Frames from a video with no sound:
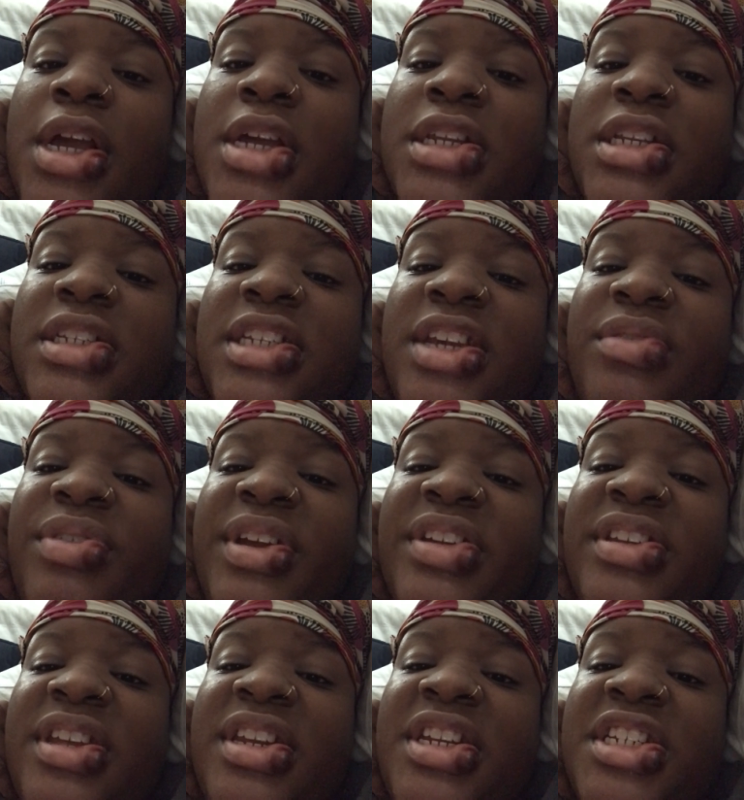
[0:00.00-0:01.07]
to see if there's
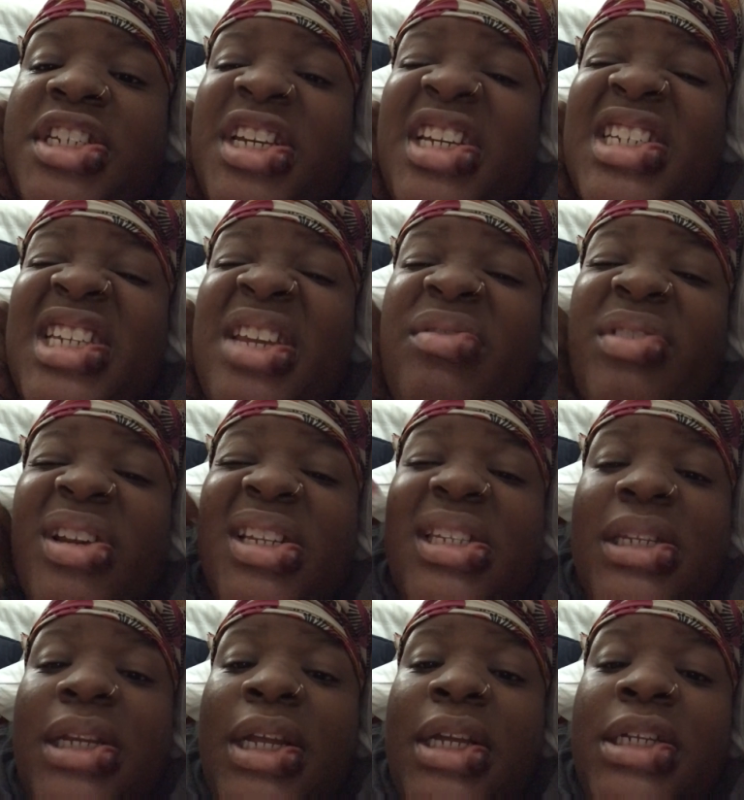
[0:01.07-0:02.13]
any change, even a
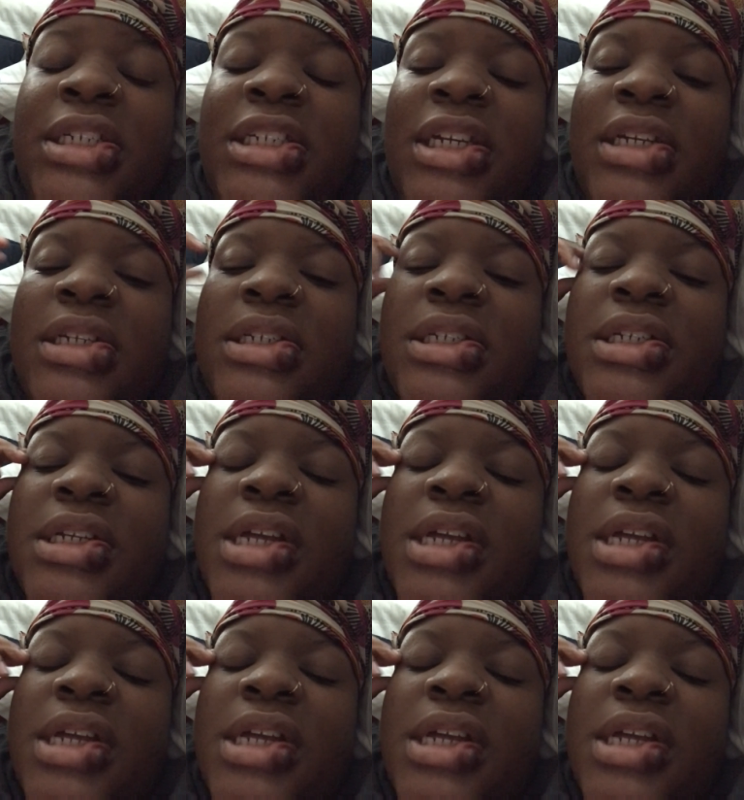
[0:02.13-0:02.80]
slight change.